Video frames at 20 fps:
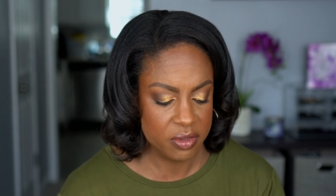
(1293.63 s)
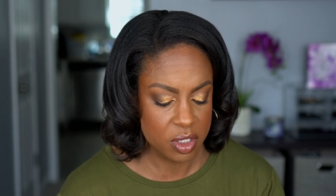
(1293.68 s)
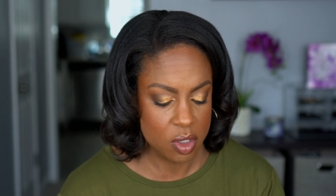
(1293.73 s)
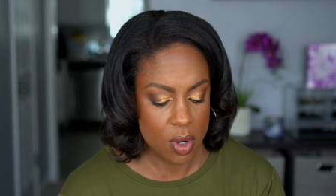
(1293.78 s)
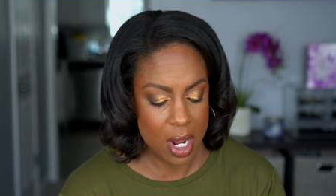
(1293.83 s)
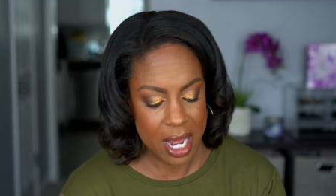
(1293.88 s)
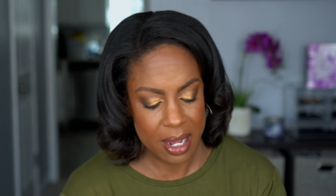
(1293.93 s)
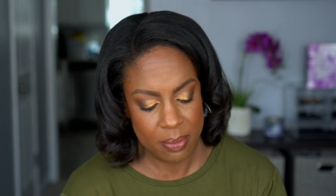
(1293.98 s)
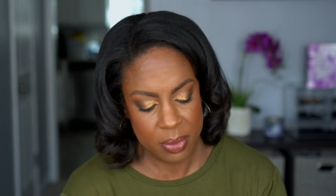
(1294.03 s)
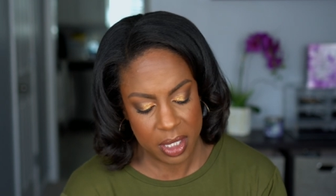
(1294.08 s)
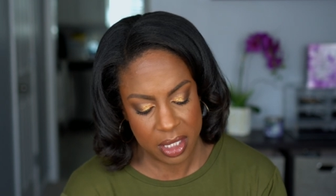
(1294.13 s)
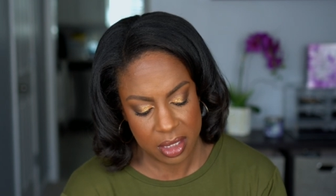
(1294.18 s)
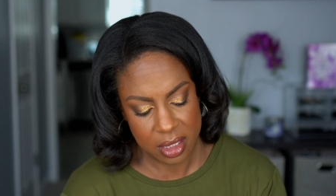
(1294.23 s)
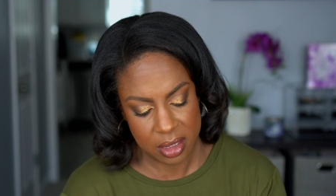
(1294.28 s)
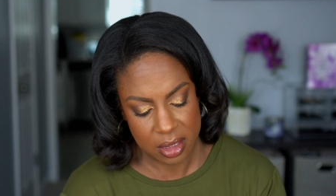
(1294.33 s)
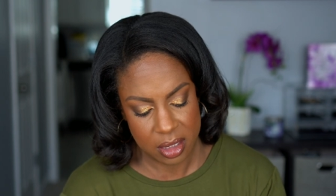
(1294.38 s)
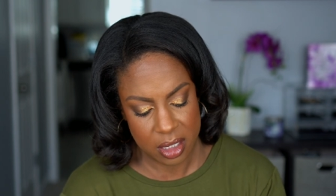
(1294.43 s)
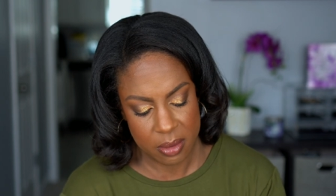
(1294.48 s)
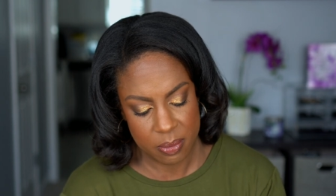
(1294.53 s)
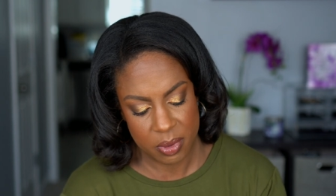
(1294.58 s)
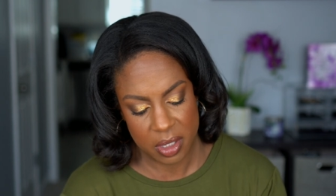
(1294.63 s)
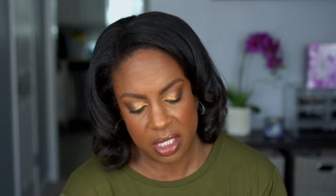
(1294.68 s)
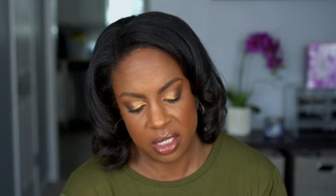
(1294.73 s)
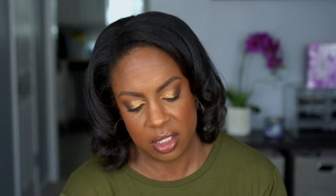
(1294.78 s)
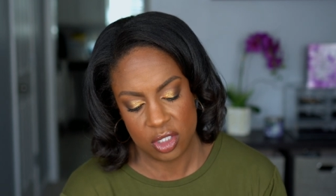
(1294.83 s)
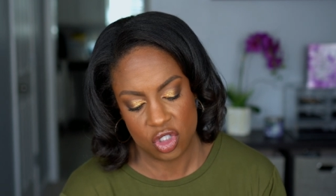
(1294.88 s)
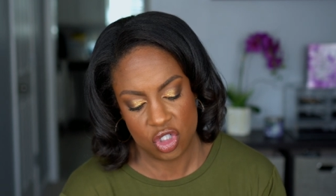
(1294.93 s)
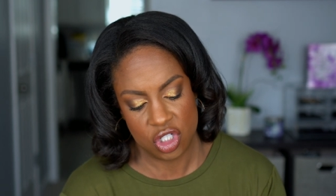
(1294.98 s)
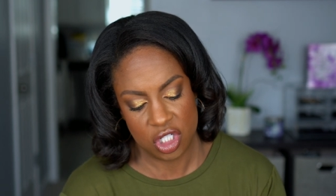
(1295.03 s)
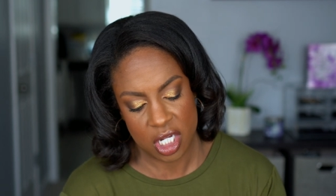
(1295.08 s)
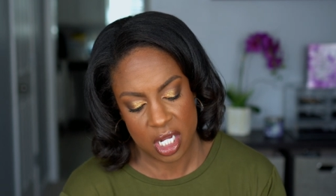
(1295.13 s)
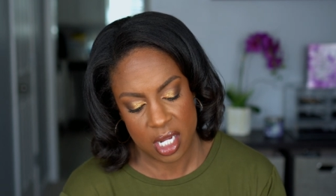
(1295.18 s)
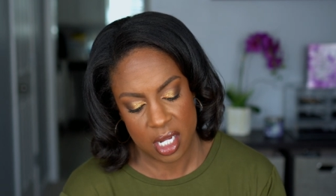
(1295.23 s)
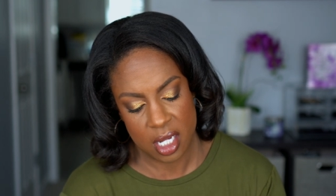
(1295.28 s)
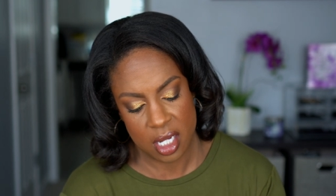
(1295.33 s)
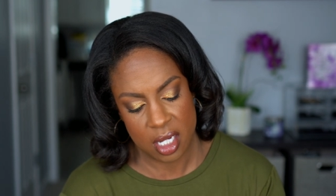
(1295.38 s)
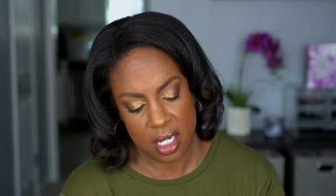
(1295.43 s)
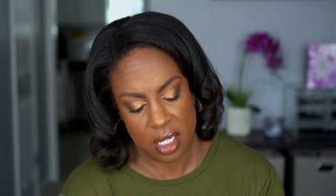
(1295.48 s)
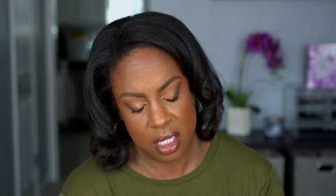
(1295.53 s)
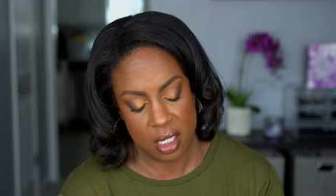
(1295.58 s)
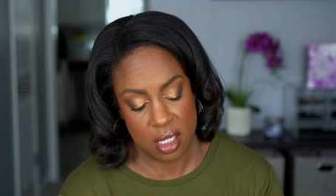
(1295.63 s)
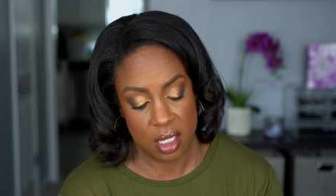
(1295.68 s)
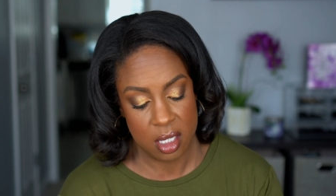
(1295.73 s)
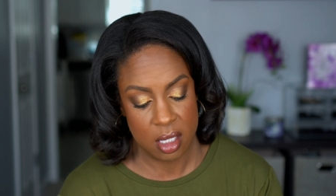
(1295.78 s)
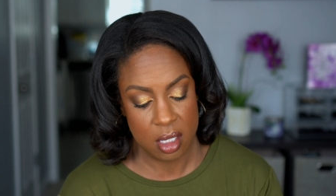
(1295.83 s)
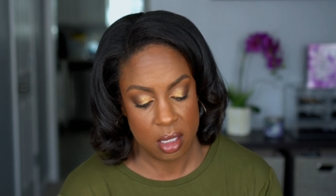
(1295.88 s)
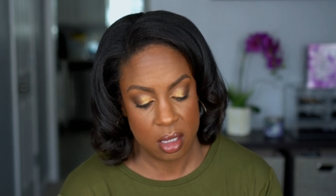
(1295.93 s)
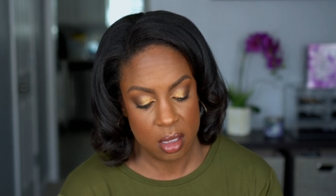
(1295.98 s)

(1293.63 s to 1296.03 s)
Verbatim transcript: So I picked this up in the shade